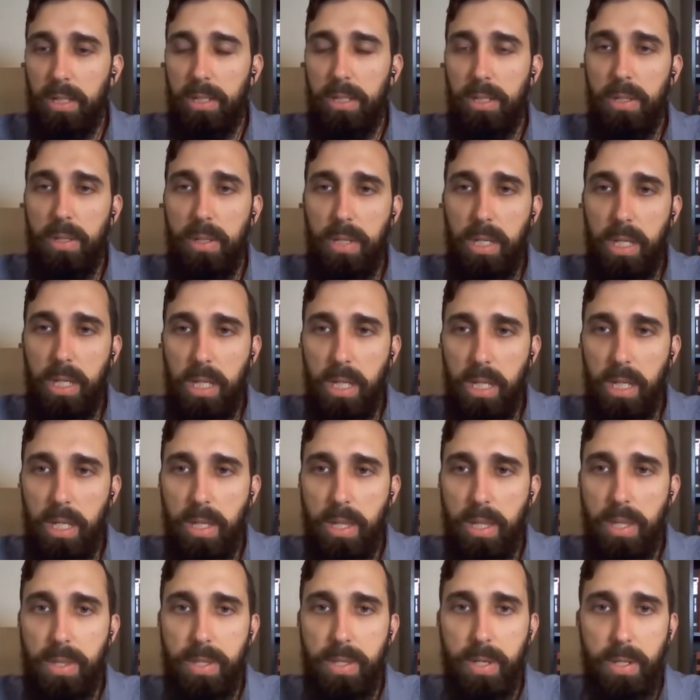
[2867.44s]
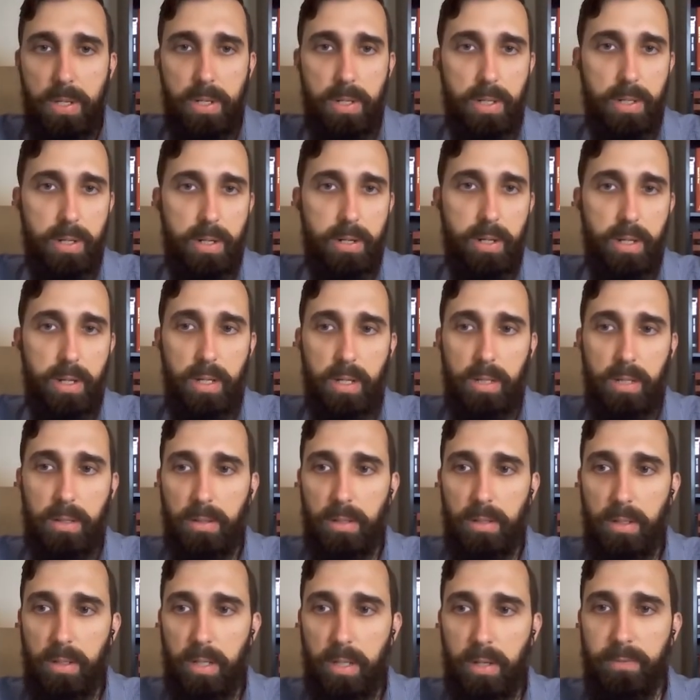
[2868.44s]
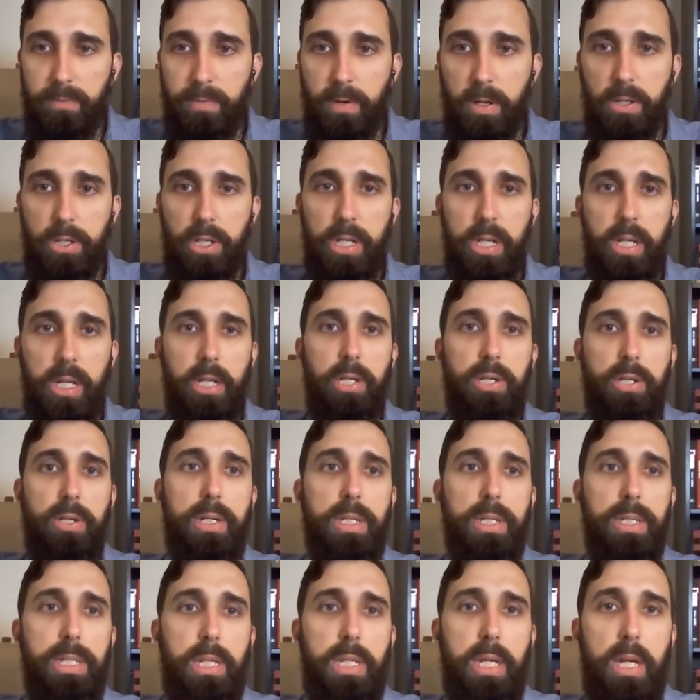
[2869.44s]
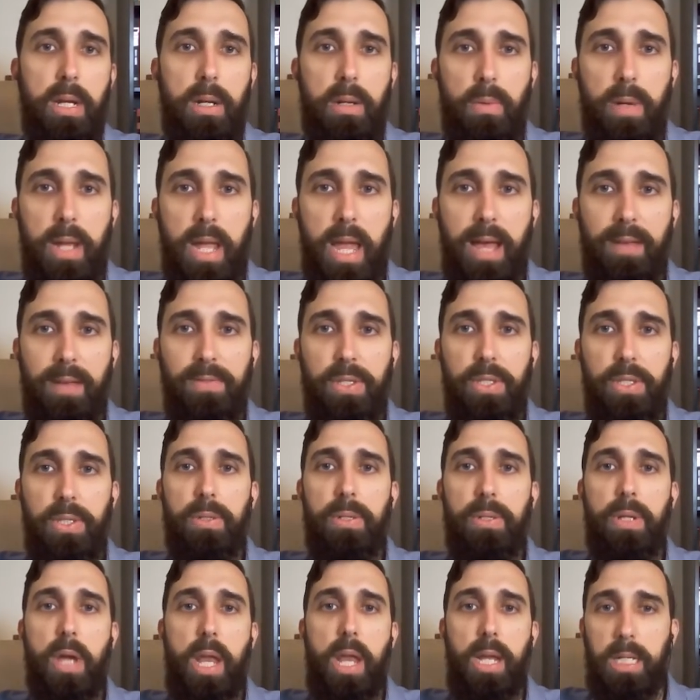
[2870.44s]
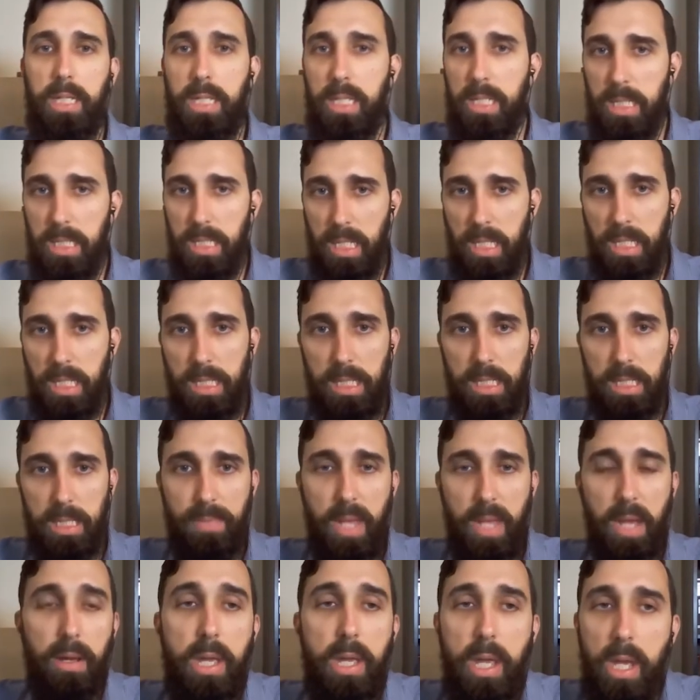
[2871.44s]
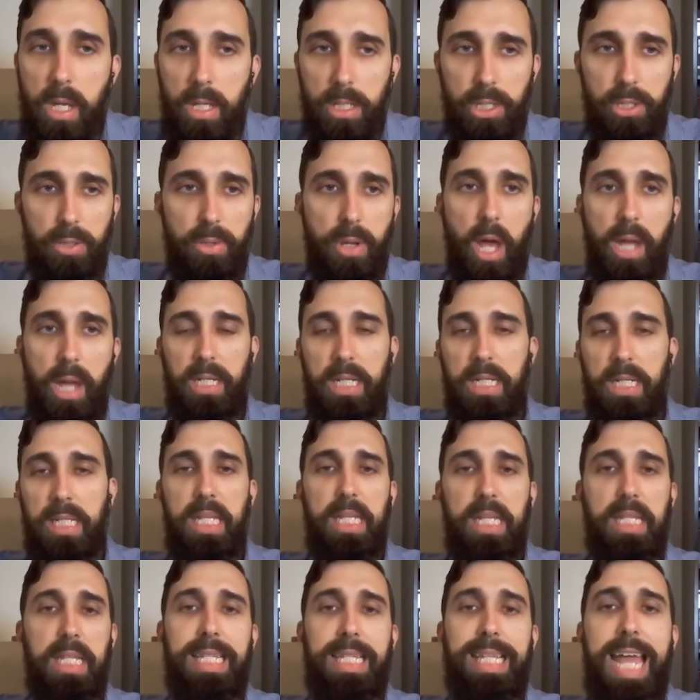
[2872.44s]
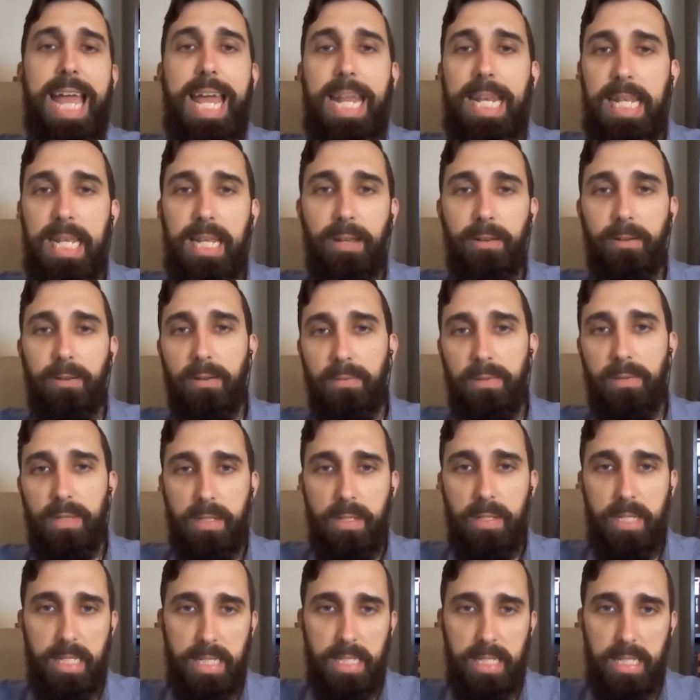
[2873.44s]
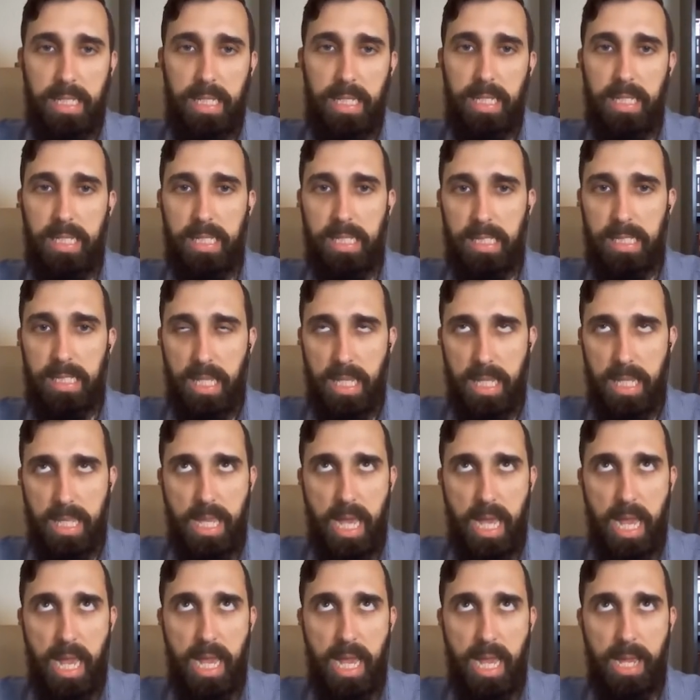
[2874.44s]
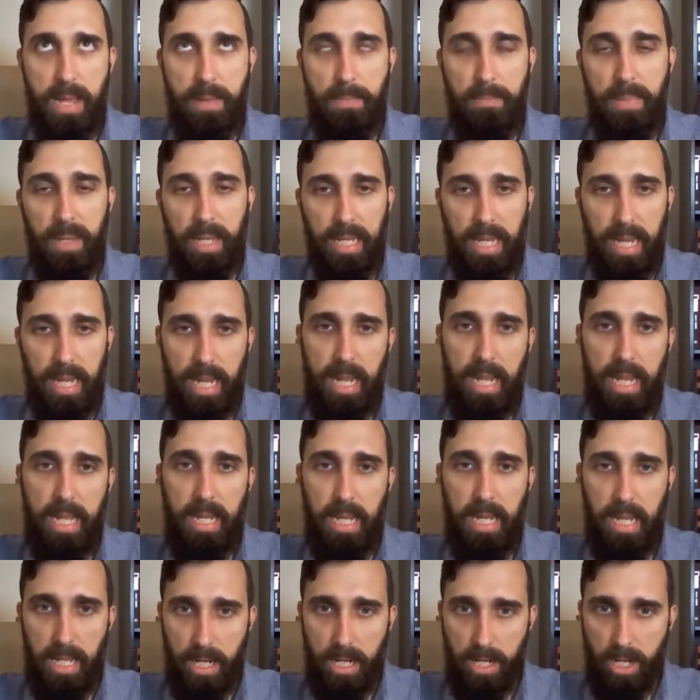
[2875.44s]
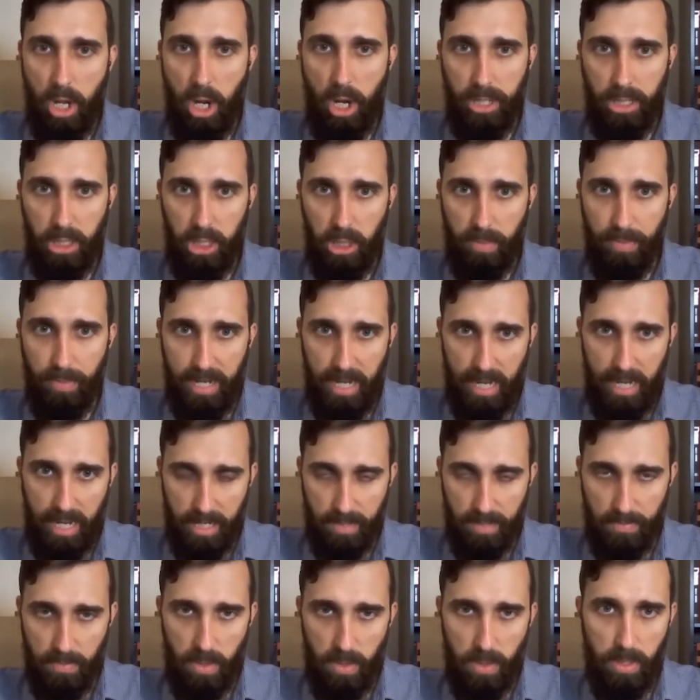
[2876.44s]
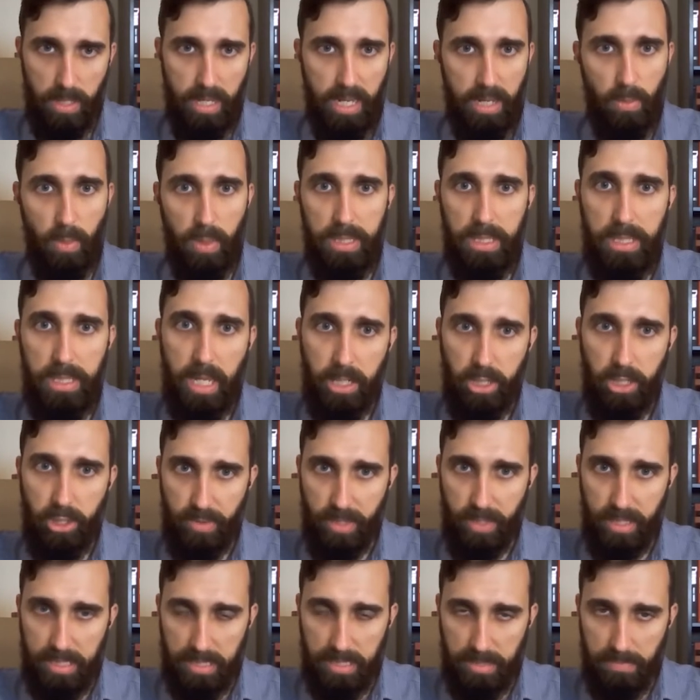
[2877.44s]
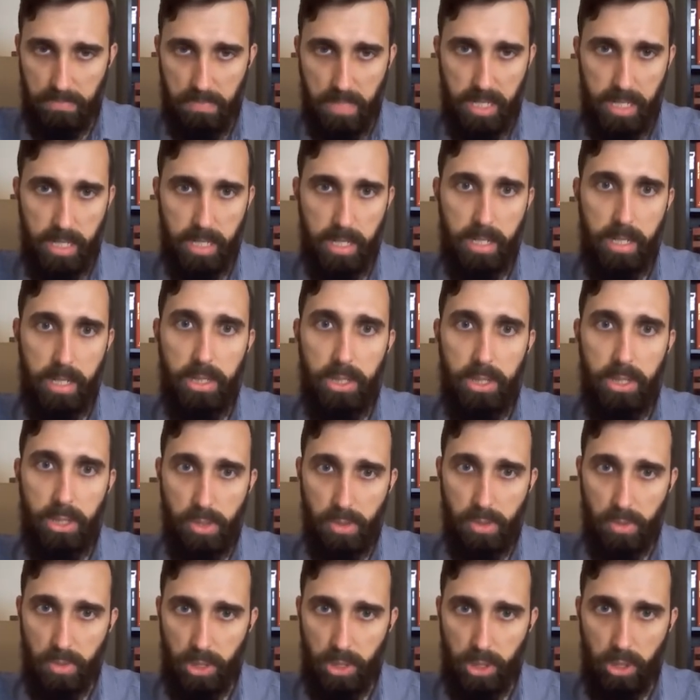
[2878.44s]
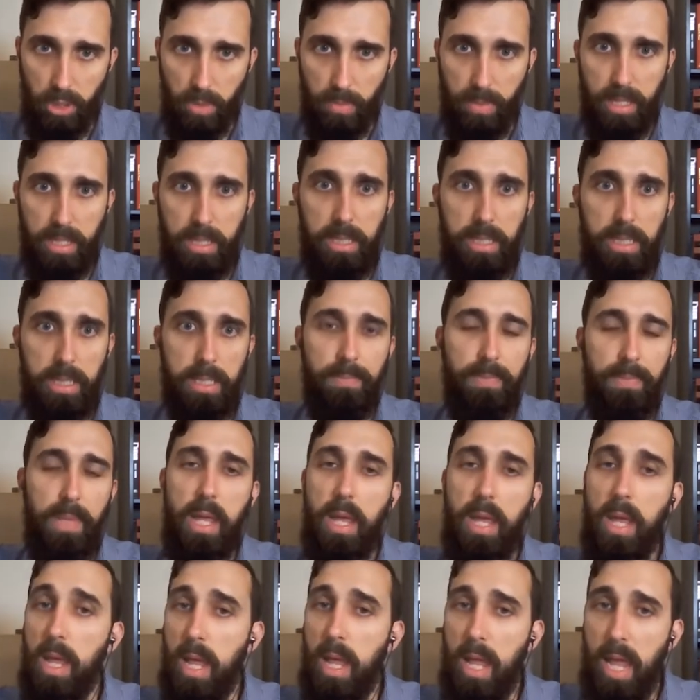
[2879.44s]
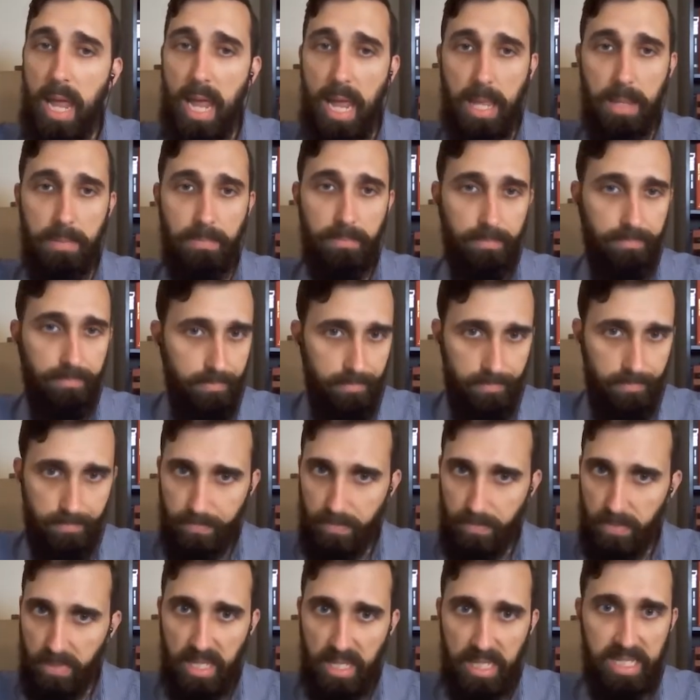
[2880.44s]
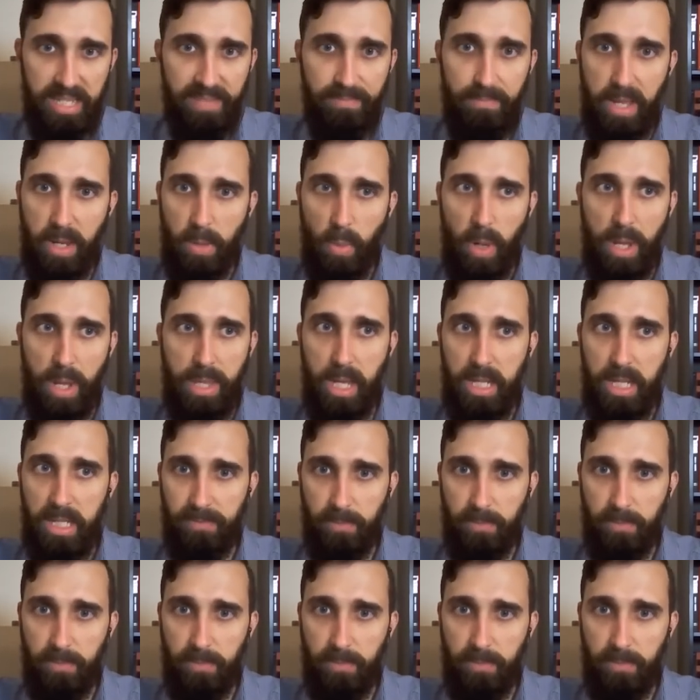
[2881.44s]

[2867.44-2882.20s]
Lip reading: to the third convergent interest here, we have zoonotic disease. Now, zoonotic disease is any disease that began in a non-human animal and was then transmitted to humans. And these have been with us